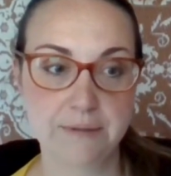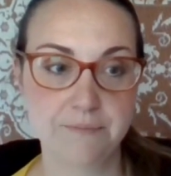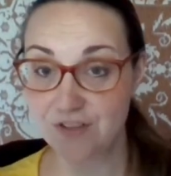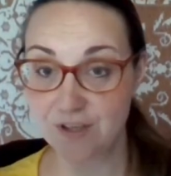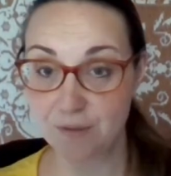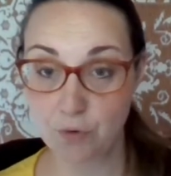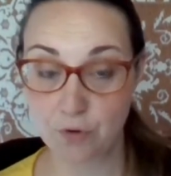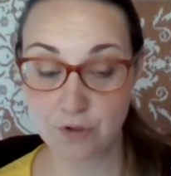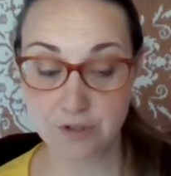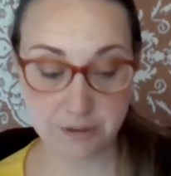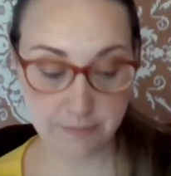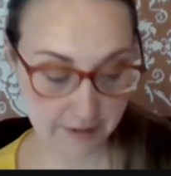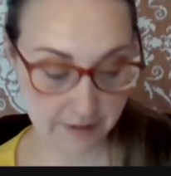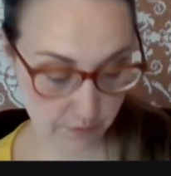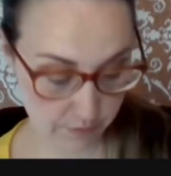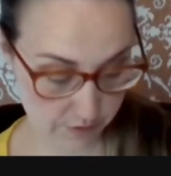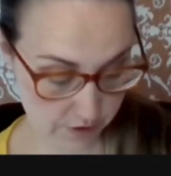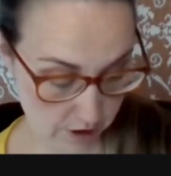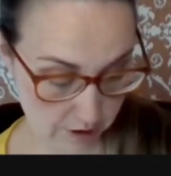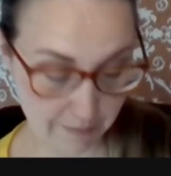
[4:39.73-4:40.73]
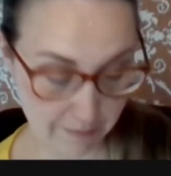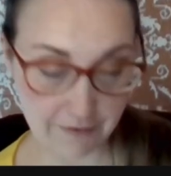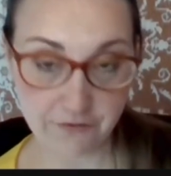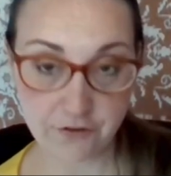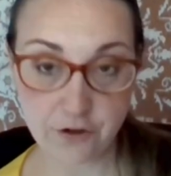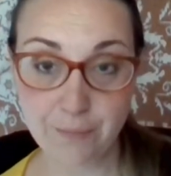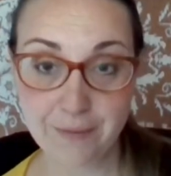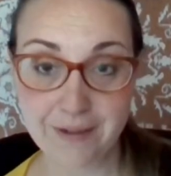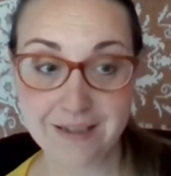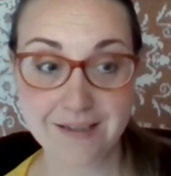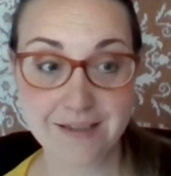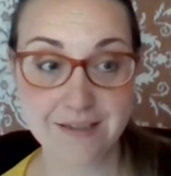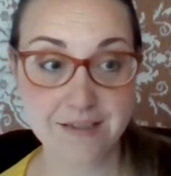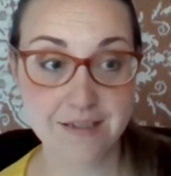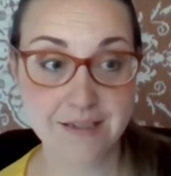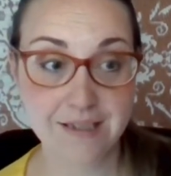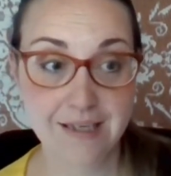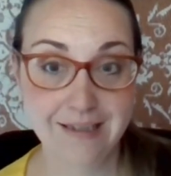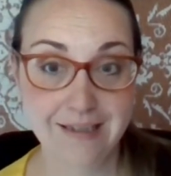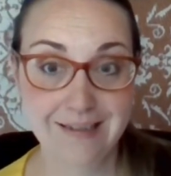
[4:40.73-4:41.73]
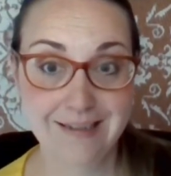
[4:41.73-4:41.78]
It's very important to me that we talk about food because,